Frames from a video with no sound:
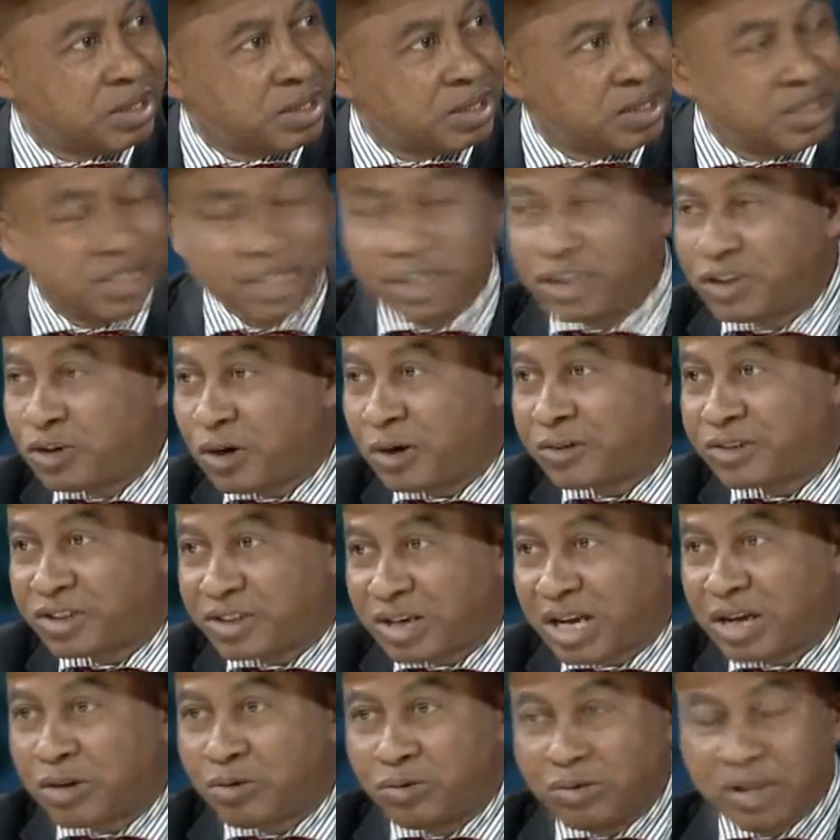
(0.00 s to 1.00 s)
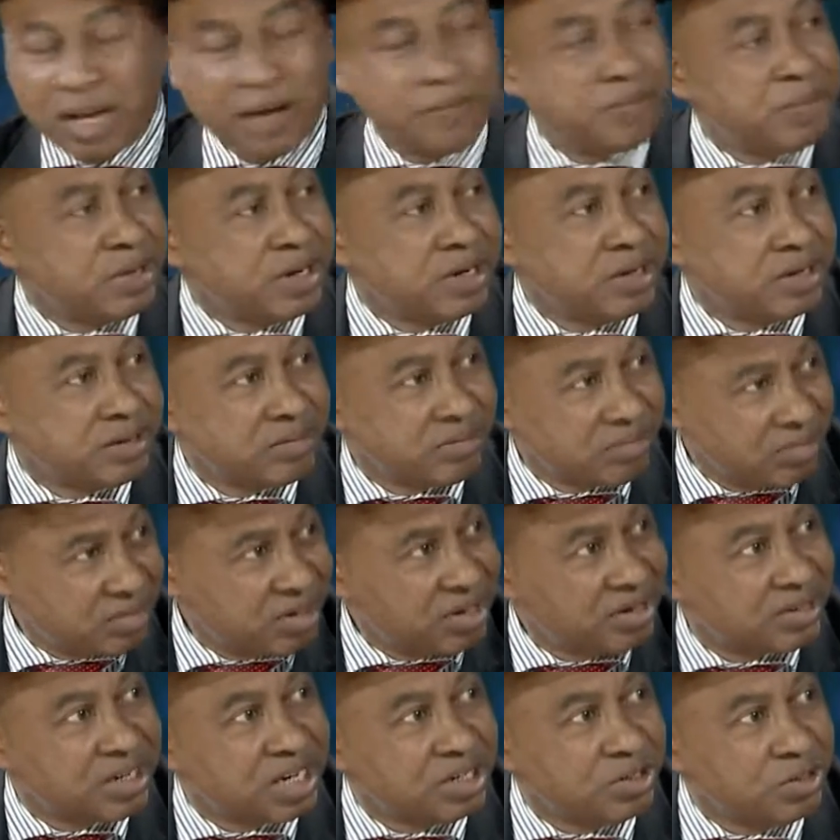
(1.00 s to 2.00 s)
the issue of strike could have been
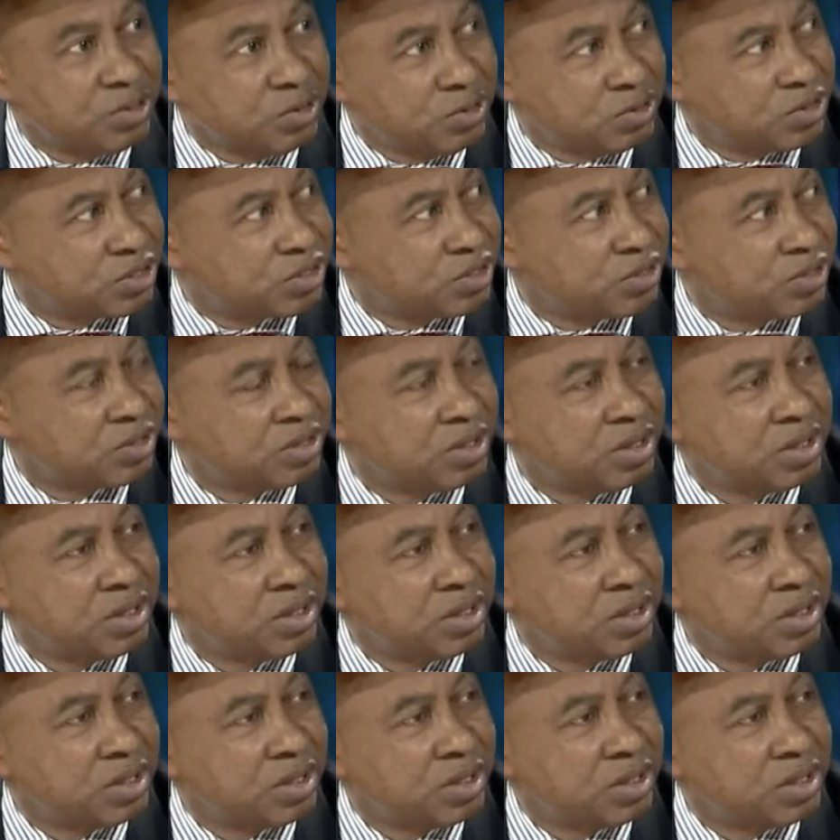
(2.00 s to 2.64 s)
reduced.